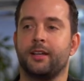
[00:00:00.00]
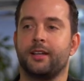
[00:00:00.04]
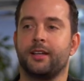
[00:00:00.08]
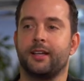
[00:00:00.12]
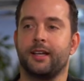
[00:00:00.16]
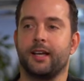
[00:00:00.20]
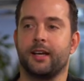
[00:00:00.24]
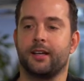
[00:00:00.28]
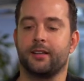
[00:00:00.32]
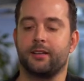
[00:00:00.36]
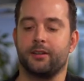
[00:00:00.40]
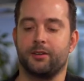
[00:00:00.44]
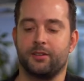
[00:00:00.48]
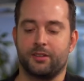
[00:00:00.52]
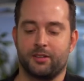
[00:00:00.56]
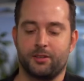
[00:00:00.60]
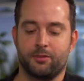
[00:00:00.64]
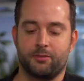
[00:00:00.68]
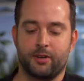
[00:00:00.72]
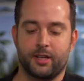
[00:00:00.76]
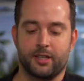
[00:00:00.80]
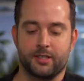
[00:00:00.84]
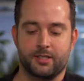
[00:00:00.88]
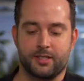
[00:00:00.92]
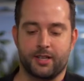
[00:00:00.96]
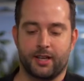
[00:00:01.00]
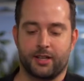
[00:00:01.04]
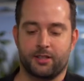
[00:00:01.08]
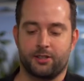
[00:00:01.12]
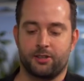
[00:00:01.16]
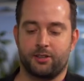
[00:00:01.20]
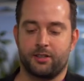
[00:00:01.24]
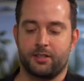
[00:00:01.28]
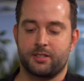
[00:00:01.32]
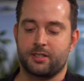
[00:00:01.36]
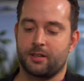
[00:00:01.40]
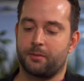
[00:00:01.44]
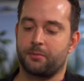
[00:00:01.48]
Yeah, the rail
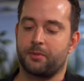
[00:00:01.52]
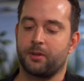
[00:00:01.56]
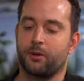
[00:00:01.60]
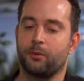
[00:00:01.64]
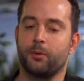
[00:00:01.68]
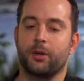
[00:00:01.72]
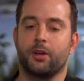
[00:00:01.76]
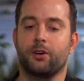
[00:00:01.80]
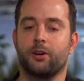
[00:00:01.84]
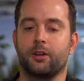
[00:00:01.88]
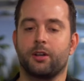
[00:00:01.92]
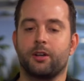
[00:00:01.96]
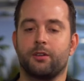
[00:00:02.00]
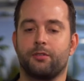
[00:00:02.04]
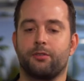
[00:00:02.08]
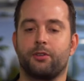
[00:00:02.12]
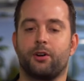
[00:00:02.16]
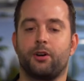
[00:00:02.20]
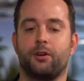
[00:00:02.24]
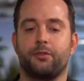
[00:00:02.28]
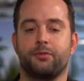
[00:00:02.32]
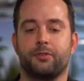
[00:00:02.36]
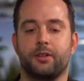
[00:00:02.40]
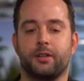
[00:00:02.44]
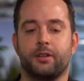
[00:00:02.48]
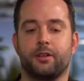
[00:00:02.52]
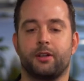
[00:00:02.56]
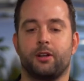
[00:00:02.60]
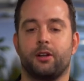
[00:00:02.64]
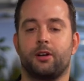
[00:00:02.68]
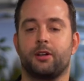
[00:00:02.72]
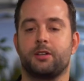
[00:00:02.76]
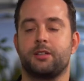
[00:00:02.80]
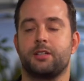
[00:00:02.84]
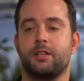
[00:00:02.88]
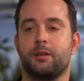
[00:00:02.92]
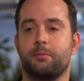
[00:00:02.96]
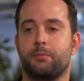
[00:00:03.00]
sector is something we got involved in a
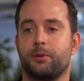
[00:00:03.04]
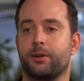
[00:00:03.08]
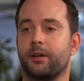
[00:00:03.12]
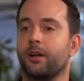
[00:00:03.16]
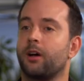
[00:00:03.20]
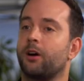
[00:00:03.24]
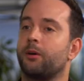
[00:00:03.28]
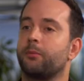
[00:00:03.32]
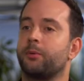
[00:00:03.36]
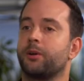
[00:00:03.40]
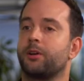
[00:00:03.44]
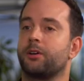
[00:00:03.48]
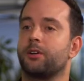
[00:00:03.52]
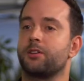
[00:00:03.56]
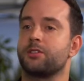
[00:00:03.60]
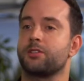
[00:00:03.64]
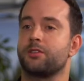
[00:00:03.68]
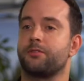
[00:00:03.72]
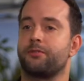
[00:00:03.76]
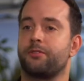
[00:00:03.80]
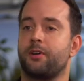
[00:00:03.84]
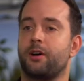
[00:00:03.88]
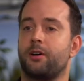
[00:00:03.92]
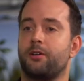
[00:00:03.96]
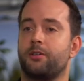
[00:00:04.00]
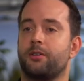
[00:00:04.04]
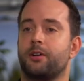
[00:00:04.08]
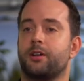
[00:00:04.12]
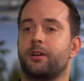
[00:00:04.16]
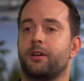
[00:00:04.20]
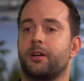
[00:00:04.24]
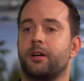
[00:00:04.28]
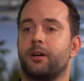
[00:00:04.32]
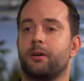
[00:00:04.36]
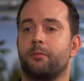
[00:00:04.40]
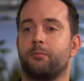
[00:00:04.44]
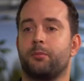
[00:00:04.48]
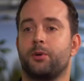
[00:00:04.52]
lot deeper now because of
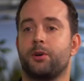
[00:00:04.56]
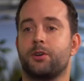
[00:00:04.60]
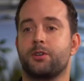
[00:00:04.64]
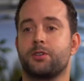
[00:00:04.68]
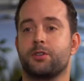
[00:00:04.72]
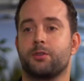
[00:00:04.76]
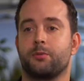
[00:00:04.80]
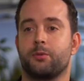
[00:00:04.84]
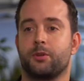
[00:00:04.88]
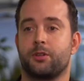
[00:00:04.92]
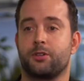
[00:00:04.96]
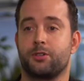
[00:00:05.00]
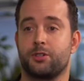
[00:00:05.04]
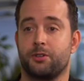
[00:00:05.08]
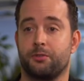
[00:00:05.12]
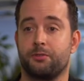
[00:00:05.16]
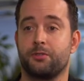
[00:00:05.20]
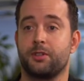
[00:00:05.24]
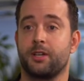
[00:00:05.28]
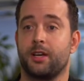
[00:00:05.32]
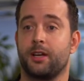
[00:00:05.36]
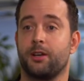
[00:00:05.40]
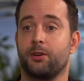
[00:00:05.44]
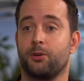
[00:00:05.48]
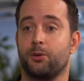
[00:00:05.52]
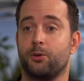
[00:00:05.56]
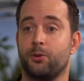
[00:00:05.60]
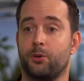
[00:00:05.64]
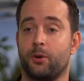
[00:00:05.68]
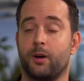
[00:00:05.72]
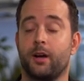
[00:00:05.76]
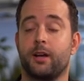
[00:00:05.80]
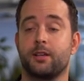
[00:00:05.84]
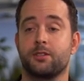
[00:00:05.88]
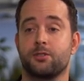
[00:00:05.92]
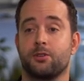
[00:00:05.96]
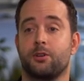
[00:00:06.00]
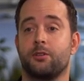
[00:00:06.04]
our merger with Shifteo, who
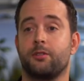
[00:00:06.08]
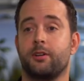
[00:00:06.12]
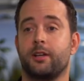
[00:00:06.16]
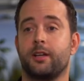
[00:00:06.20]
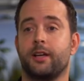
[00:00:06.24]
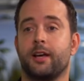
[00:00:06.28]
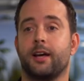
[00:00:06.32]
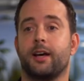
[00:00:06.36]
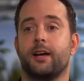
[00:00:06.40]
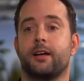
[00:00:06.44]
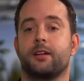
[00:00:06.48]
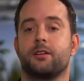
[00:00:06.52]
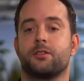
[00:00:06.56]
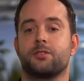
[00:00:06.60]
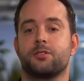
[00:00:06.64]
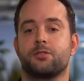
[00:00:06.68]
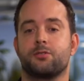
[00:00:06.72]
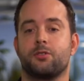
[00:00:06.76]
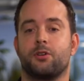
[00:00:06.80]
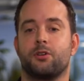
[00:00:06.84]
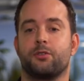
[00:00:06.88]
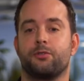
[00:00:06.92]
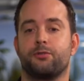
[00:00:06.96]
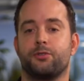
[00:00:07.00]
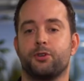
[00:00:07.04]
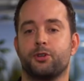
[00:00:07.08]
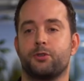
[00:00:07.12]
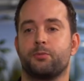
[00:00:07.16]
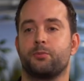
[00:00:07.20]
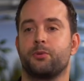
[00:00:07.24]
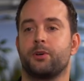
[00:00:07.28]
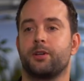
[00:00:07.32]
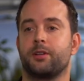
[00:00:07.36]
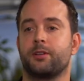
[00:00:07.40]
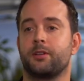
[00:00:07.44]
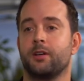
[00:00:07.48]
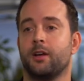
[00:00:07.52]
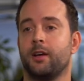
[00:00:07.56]
has already had a strong
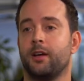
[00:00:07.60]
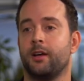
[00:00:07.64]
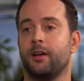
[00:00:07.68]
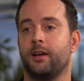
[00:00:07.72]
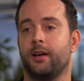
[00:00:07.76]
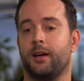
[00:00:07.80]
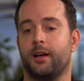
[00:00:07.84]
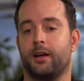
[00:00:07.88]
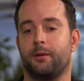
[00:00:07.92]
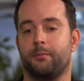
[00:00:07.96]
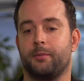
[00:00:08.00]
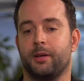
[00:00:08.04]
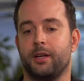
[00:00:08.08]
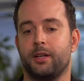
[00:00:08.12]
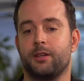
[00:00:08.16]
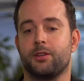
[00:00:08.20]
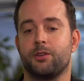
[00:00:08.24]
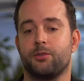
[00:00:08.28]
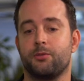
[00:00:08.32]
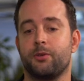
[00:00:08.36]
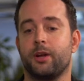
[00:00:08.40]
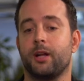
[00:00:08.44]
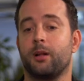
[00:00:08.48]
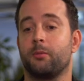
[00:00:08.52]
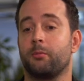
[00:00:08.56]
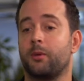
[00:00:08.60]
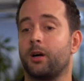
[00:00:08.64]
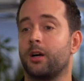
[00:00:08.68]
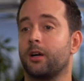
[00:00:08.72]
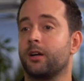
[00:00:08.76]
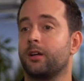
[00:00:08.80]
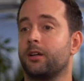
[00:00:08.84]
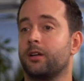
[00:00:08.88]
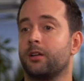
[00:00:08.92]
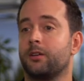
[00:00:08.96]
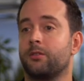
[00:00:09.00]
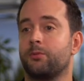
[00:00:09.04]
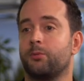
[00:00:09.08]
footprint in the rail
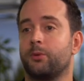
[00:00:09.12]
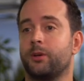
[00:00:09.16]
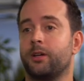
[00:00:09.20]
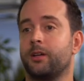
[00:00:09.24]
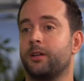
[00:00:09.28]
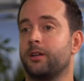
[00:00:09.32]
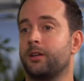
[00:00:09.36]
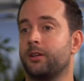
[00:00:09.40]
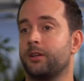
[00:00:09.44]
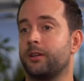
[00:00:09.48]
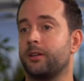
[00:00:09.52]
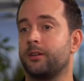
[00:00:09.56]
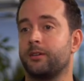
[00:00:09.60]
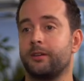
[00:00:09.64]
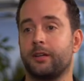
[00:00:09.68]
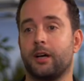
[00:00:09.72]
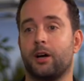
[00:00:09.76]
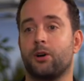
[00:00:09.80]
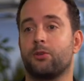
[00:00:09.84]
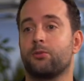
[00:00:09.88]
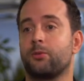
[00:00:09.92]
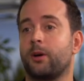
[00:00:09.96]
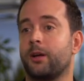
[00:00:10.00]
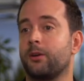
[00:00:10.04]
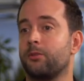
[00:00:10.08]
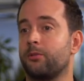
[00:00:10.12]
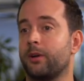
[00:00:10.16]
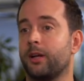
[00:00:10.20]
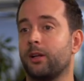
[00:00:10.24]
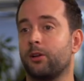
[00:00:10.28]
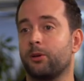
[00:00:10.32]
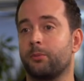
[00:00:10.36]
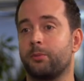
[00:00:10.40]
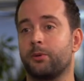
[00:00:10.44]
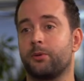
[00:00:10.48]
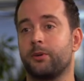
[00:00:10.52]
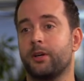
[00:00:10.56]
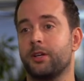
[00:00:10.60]
market. We now run rail
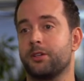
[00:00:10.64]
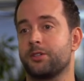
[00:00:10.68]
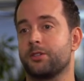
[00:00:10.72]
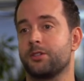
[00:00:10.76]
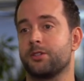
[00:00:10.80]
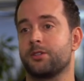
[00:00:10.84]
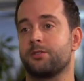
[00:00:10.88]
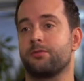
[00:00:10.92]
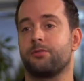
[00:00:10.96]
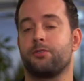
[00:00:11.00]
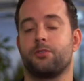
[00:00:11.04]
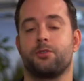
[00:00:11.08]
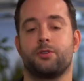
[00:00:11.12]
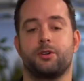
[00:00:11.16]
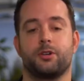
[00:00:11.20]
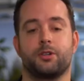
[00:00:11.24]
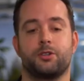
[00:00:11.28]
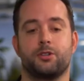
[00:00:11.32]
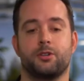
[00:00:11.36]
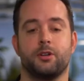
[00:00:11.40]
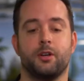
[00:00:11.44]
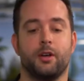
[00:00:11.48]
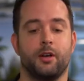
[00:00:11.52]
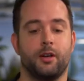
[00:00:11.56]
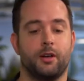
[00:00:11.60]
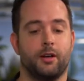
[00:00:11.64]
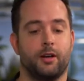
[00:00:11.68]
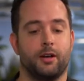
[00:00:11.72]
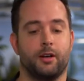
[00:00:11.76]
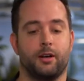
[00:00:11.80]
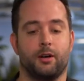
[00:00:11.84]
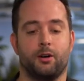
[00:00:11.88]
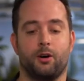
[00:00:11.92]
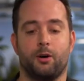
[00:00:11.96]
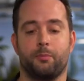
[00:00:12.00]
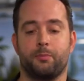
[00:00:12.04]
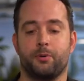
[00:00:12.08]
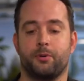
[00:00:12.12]
operations for
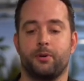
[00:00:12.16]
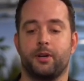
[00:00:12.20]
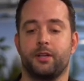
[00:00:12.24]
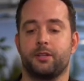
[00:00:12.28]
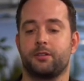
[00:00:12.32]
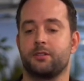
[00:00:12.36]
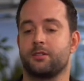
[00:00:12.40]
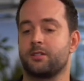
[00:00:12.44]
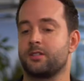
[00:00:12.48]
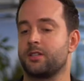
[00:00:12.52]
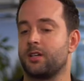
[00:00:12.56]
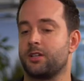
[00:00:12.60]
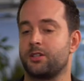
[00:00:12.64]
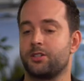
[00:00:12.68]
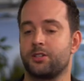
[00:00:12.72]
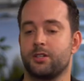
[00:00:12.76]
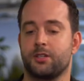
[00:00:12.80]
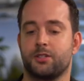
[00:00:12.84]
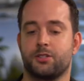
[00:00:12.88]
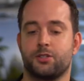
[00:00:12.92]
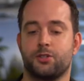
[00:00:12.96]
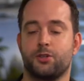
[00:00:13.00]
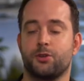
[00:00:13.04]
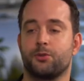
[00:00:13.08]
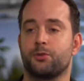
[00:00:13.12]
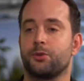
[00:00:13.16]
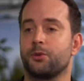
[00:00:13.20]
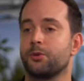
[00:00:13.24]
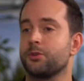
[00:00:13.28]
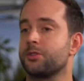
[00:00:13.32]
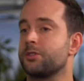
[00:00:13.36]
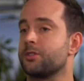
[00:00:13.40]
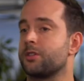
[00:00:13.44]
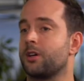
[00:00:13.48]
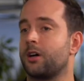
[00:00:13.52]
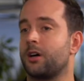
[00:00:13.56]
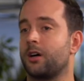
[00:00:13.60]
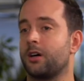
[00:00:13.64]
operators such as
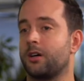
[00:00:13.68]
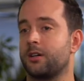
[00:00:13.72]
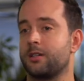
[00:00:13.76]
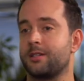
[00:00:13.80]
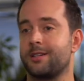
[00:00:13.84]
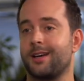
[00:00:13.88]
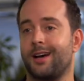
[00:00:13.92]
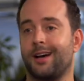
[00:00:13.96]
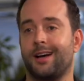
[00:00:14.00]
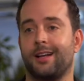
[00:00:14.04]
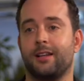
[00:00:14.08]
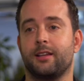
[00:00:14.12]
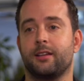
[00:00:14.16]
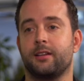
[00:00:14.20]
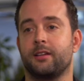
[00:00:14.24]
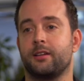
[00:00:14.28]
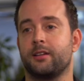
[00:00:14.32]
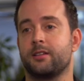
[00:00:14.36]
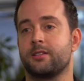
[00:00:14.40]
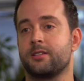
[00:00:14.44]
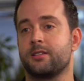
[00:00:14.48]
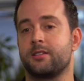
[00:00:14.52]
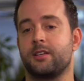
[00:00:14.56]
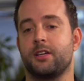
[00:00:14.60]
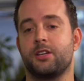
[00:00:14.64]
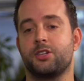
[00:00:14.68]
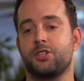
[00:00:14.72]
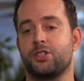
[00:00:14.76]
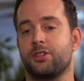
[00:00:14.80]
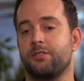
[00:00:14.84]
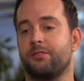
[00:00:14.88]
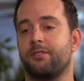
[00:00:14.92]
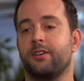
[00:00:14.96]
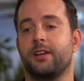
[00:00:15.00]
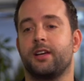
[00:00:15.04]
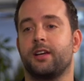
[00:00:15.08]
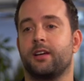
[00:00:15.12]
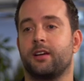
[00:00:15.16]
Eurostar, Thales,
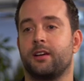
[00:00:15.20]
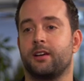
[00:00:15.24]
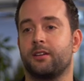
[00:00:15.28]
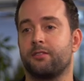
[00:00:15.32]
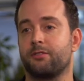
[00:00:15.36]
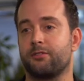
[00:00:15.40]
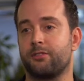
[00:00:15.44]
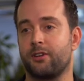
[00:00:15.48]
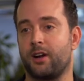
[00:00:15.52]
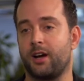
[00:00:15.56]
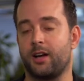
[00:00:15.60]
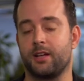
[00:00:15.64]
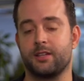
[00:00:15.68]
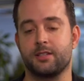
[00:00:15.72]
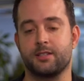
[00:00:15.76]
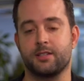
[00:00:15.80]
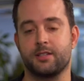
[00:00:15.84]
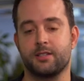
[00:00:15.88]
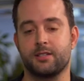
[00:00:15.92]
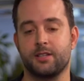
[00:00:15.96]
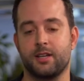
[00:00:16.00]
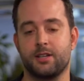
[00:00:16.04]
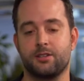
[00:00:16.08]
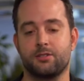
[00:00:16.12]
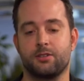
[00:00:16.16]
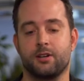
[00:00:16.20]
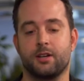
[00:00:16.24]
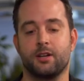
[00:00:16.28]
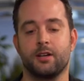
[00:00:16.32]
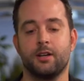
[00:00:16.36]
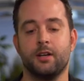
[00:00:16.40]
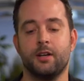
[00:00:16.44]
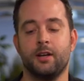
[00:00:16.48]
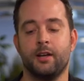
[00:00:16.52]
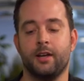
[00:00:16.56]
TGV in France, etc.